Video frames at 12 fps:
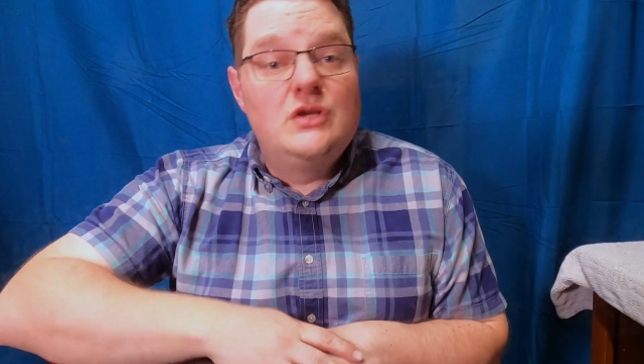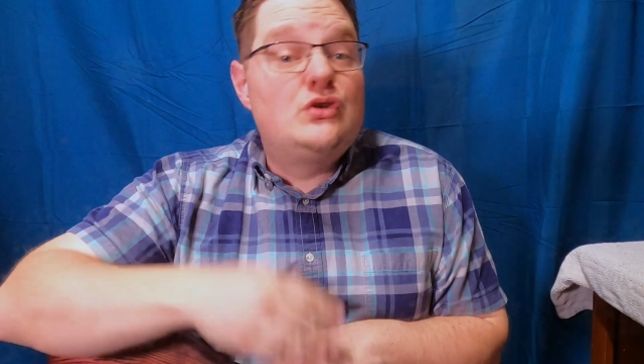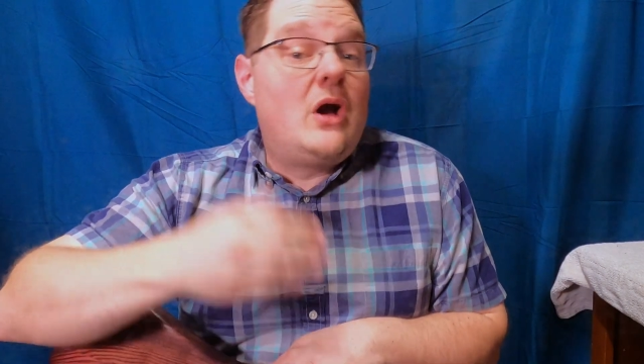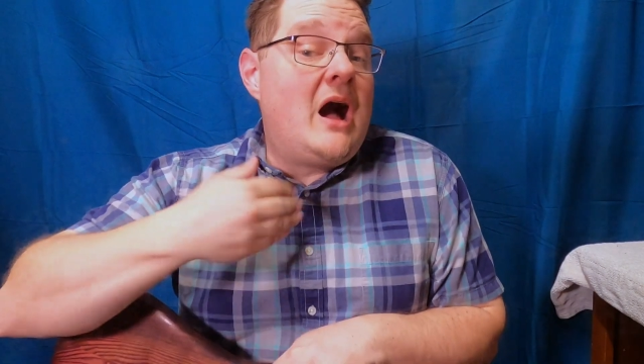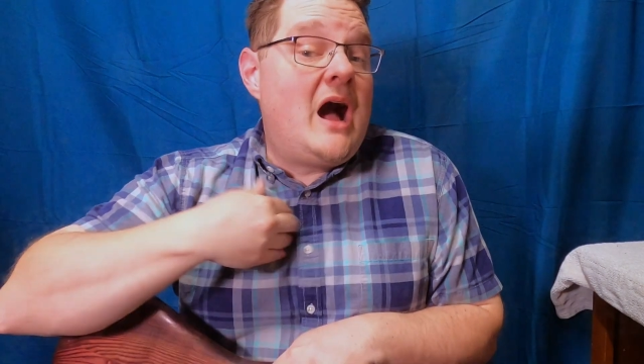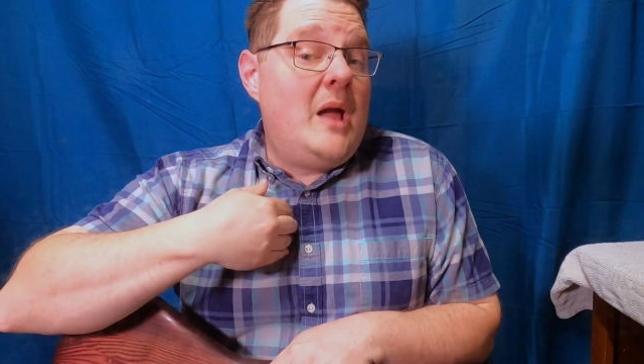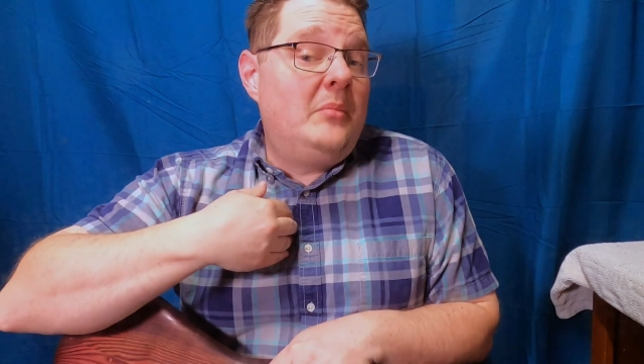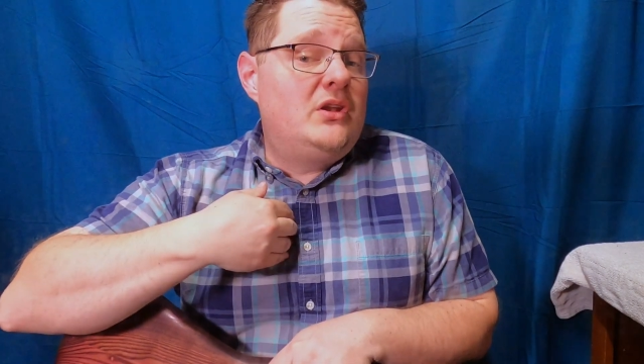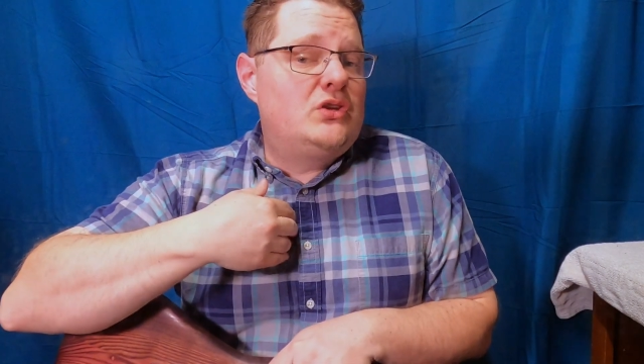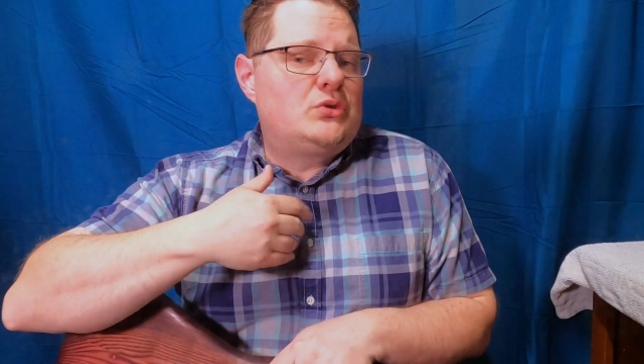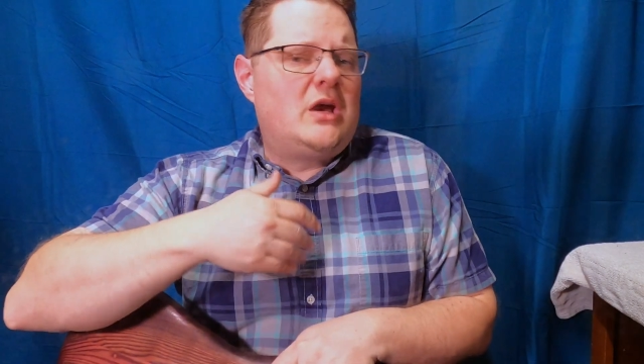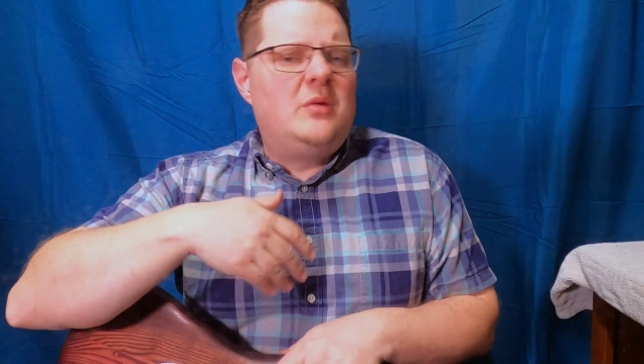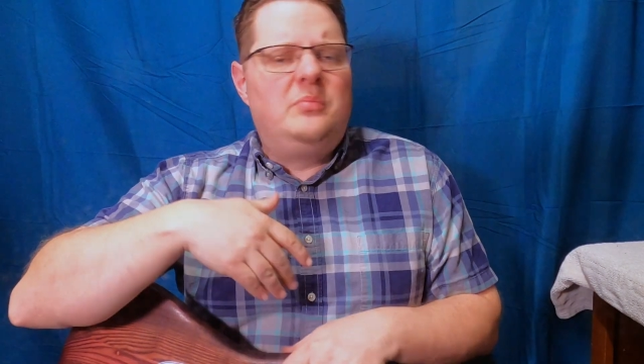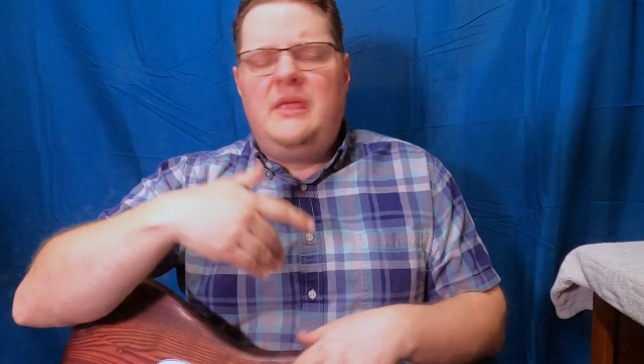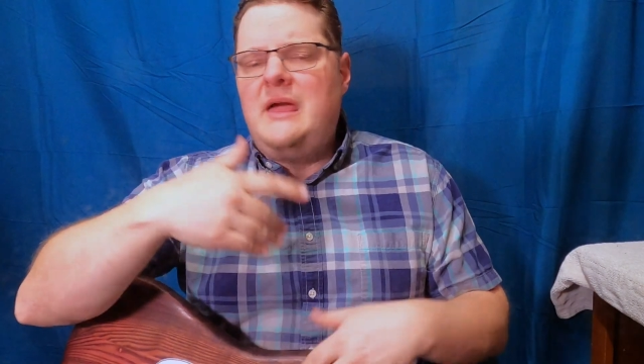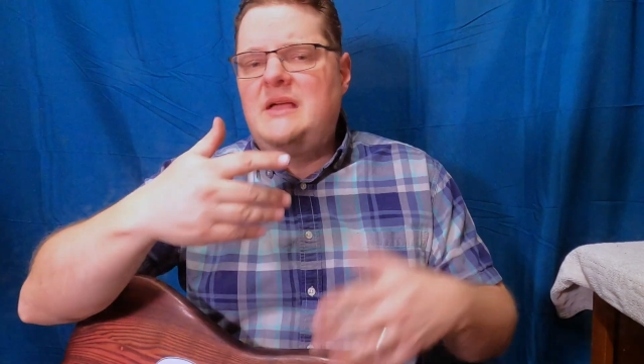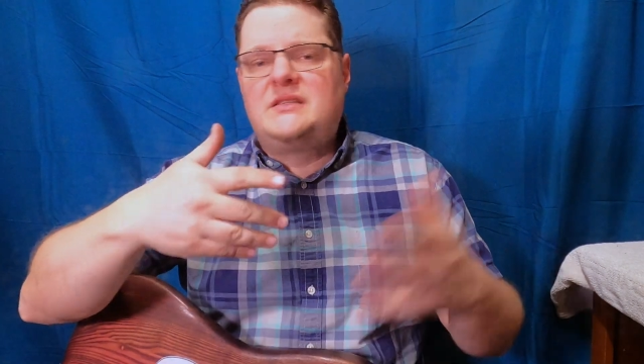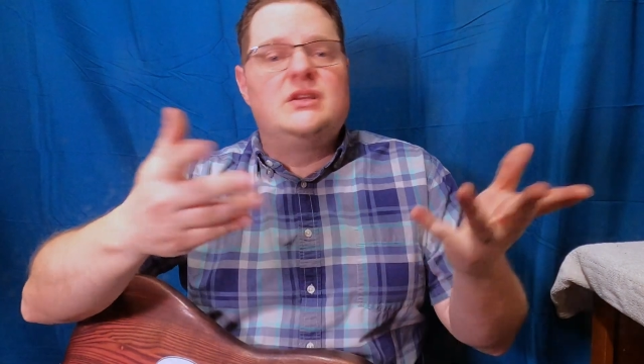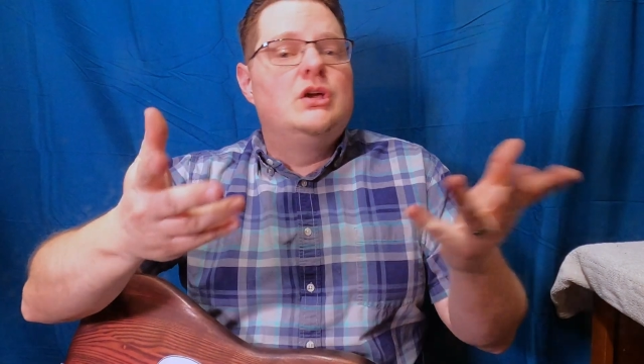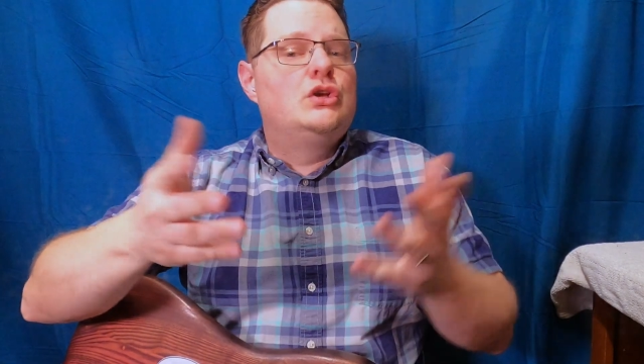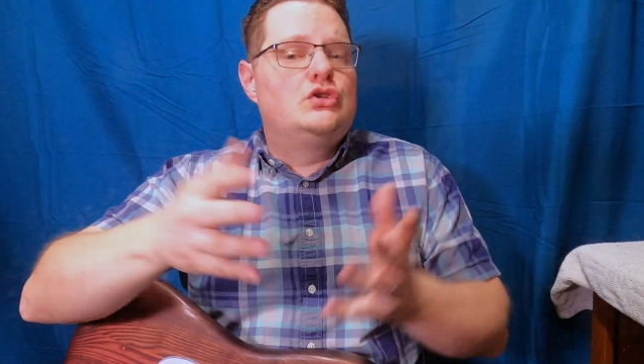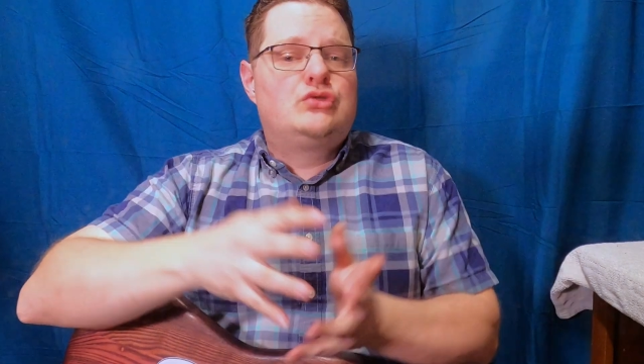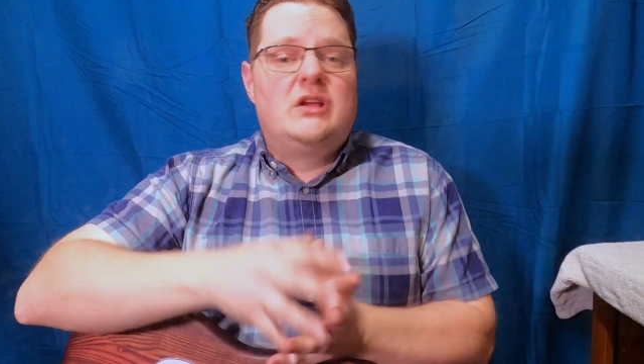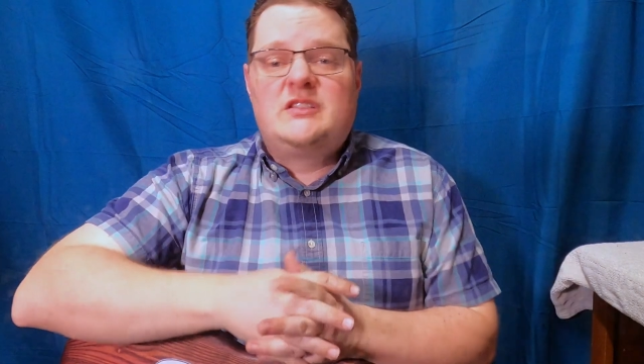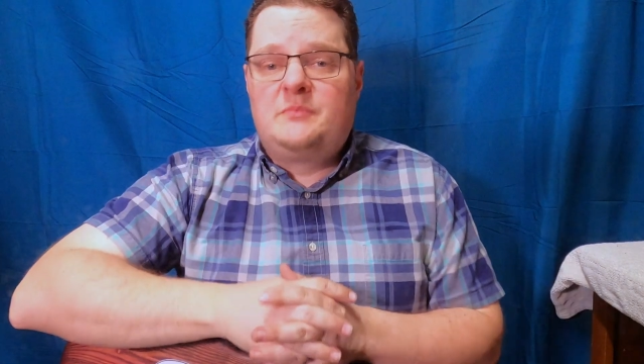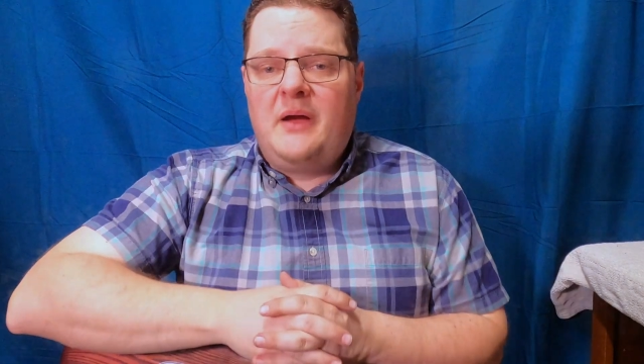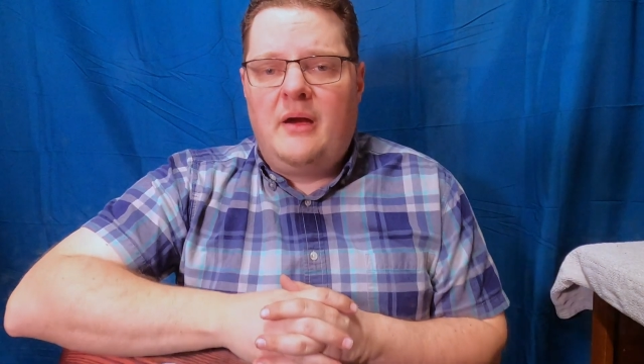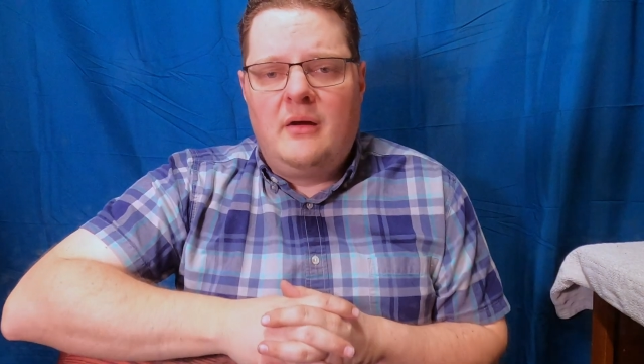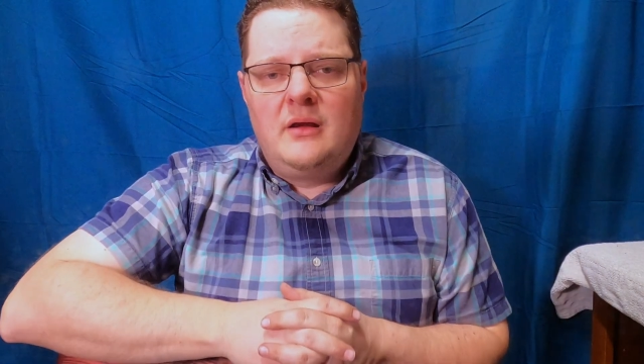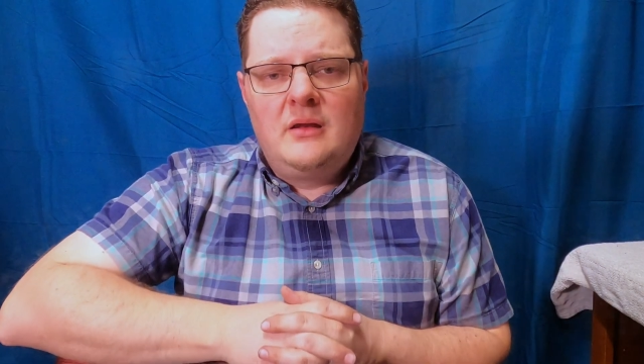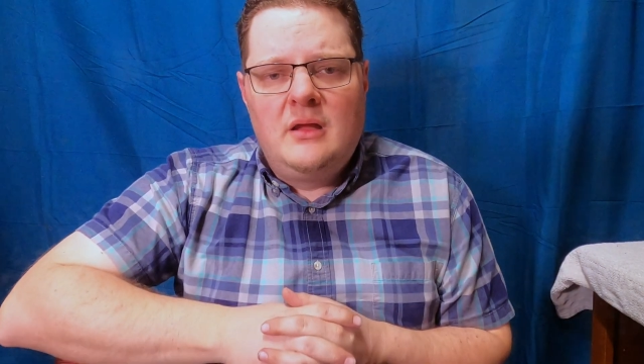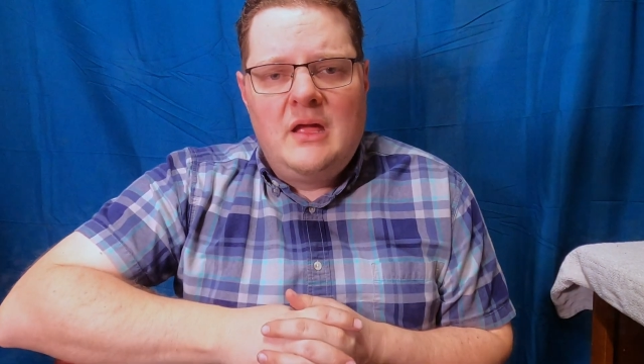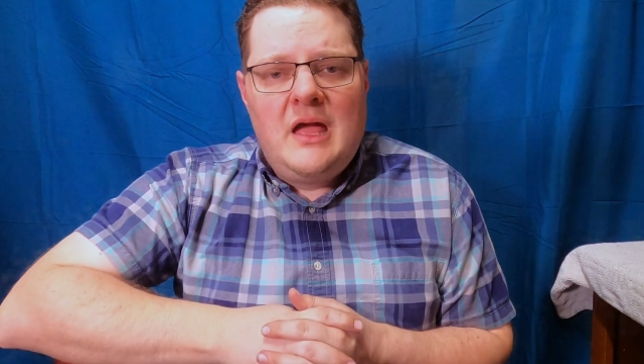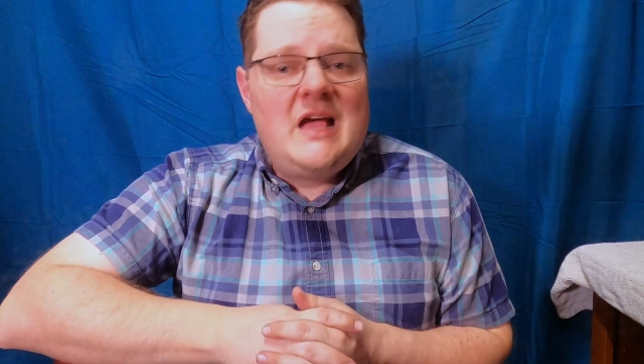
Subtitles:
So I'm going to try to be as transparent